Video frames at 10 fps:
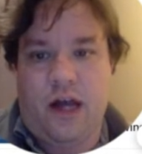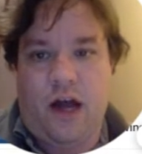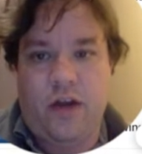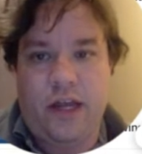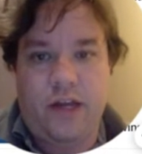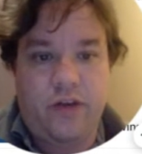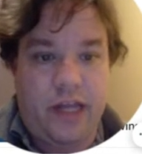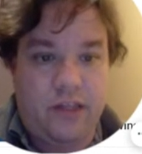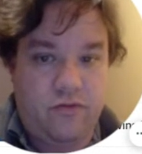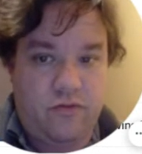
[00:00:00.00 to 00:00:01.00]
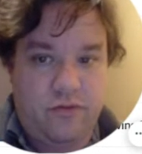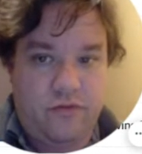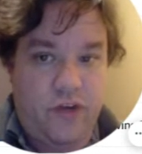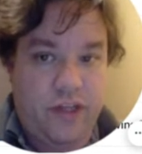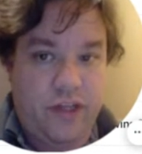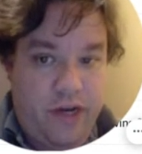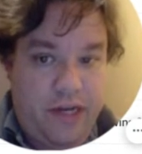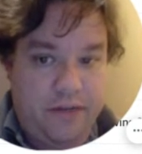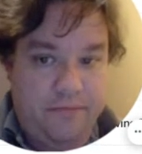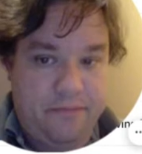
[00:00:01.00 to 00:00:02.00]
How can you get to trick number
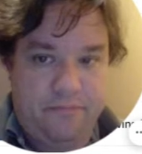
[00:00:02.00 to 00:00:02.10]
8?